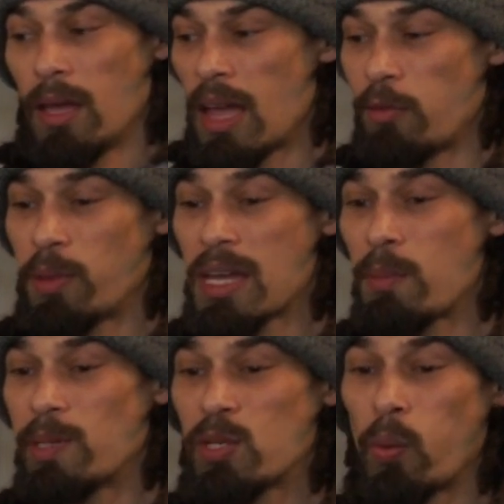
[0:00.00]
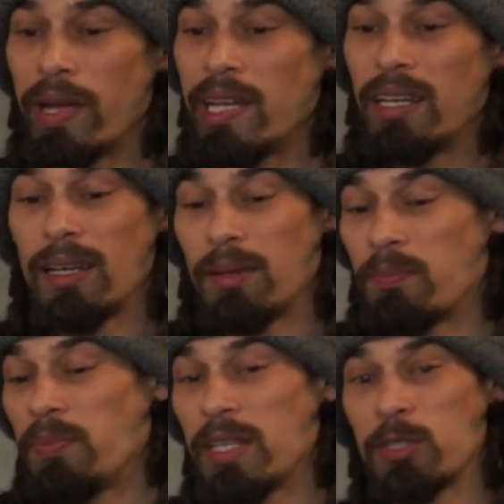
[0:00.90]
Everything in between
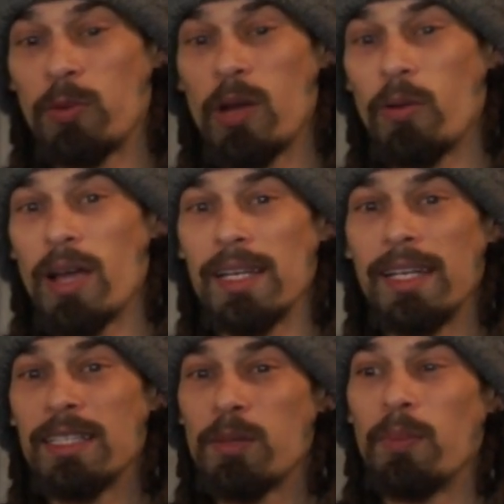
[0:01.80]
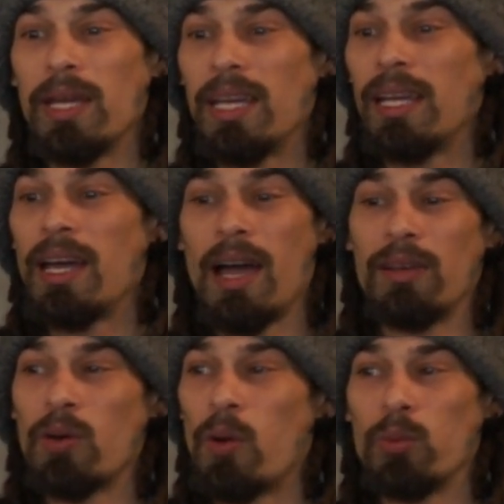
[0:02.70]
is right where I need it to be. I
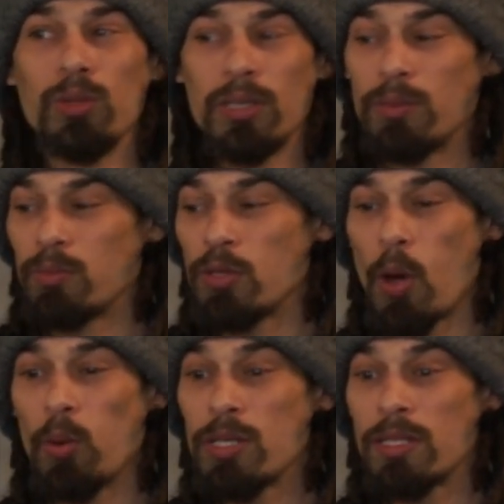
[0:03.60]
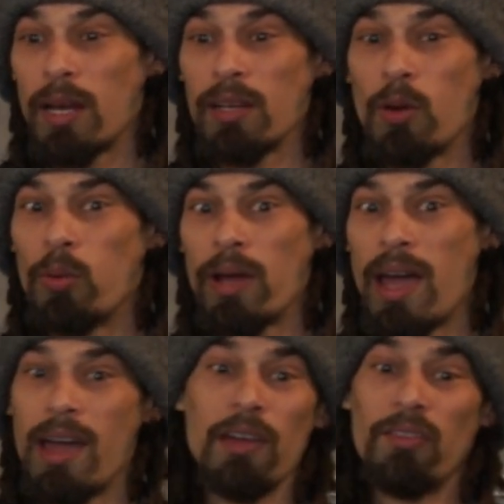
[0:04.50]
don't notice that I don't
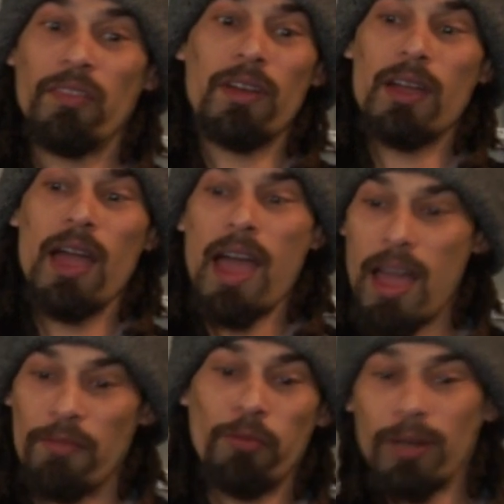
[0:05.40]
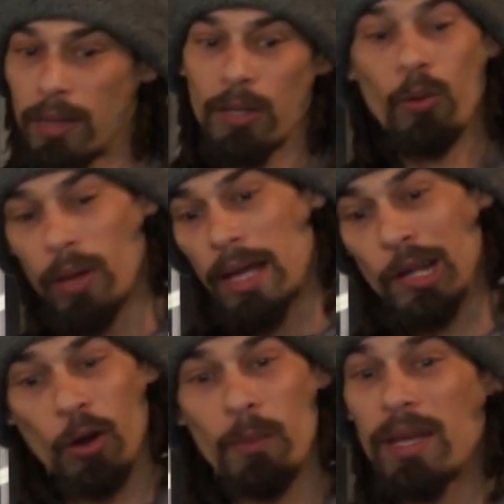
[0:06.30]
have every little
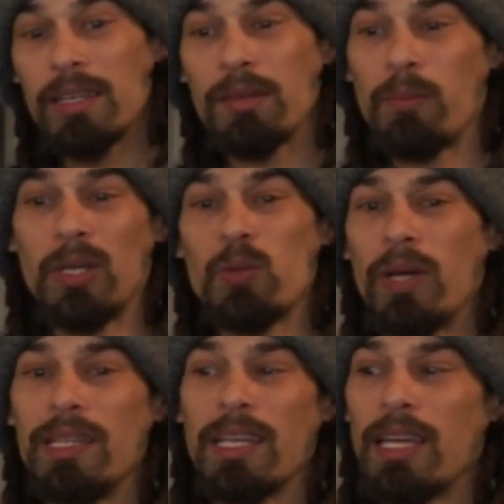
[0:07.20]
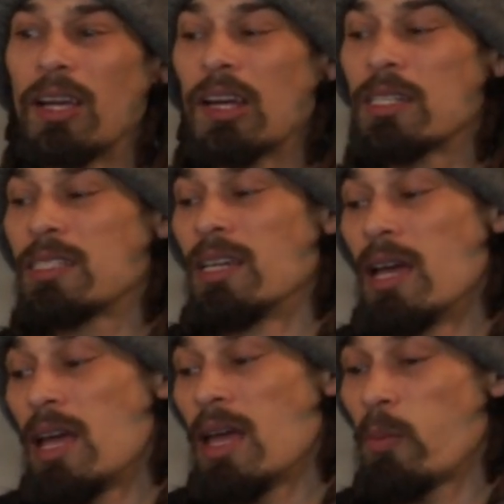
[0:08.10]
increment between the gears.
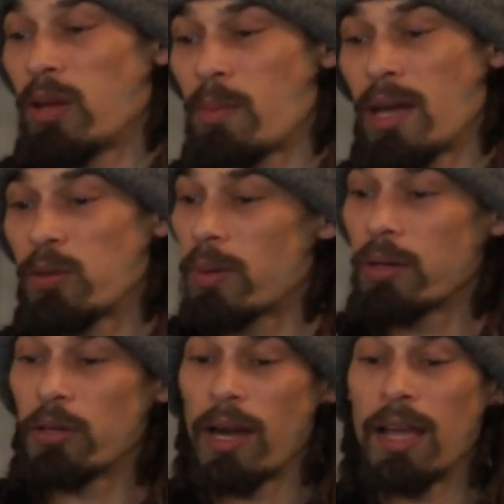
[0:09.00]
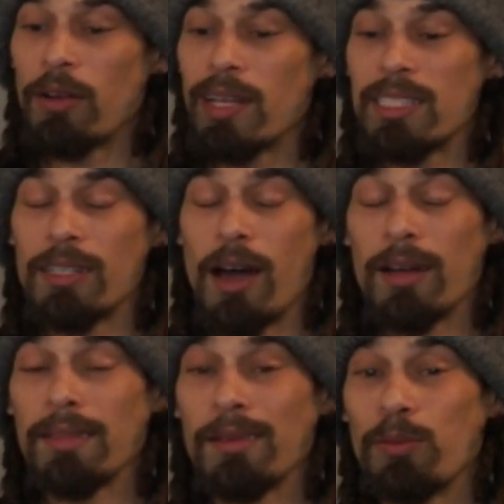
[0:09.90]
And when my derailleur hanger gets
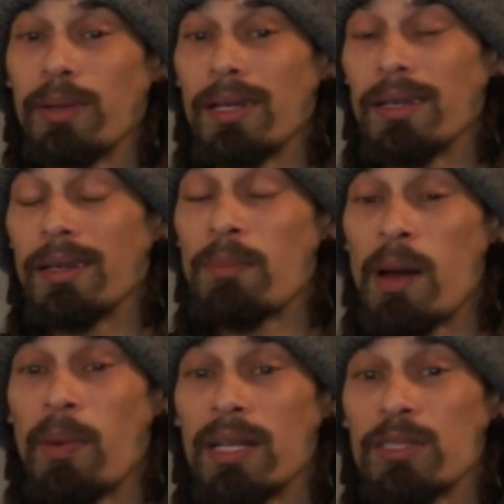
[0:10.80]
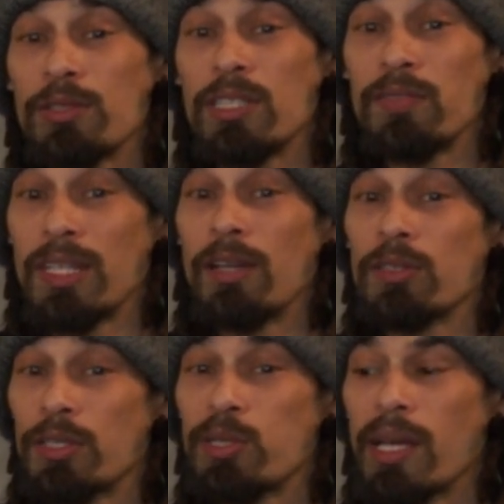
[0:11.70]
knocked a little bit, my bike still shifts
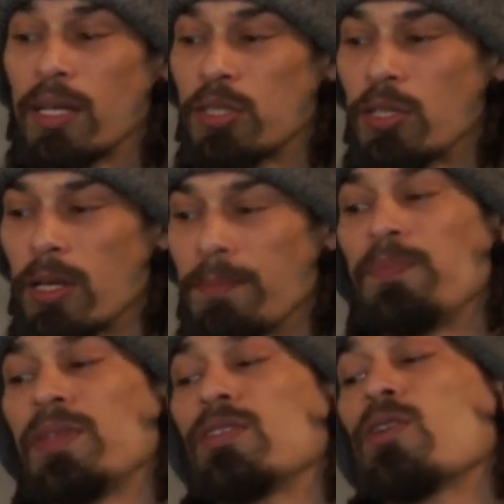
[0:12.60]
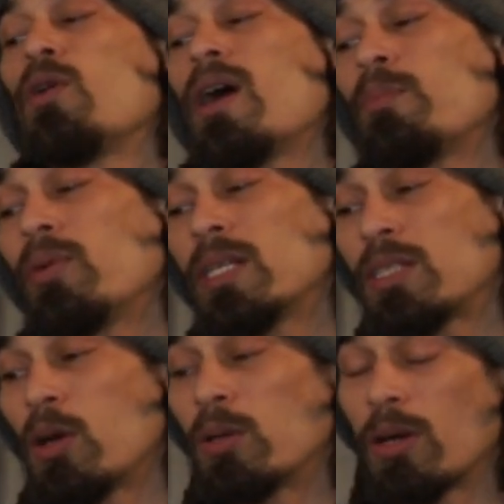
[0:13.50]
gears just like it should. So I'm pretty
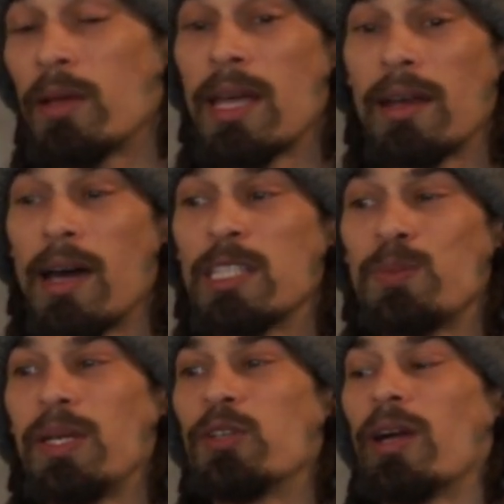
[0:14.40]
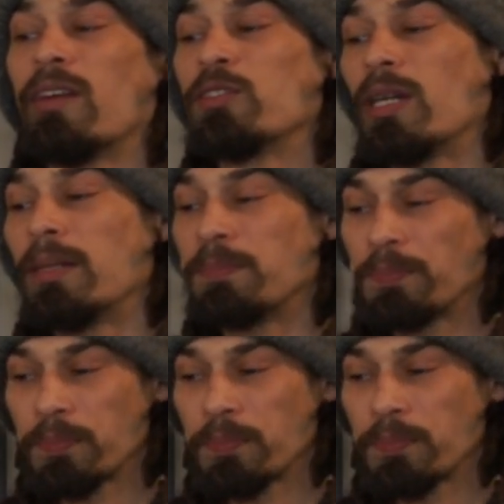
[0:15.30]
stoked on that 9-speed drivetrain.